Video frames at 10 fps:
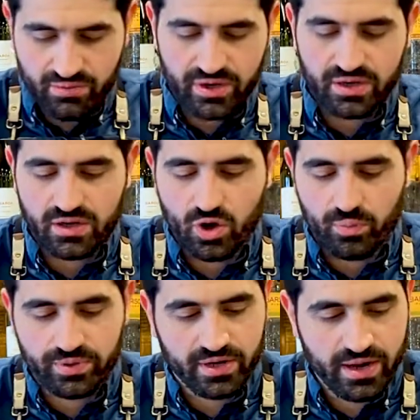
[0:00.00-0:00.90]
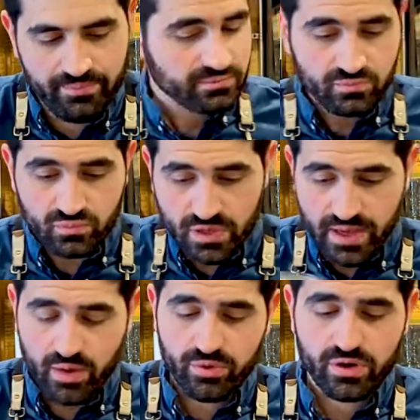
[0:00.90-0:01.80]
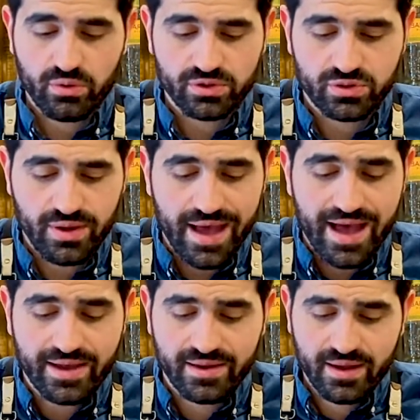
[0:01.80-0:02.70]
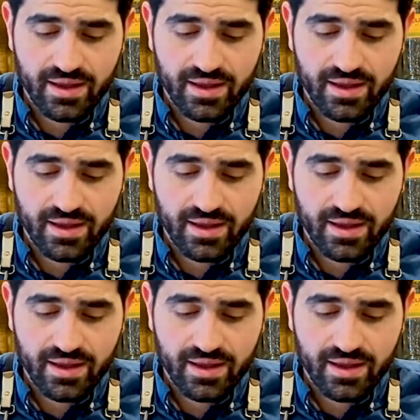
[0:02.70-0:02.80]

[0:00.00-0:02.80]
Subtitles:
we're gonna open it up, and we're going to add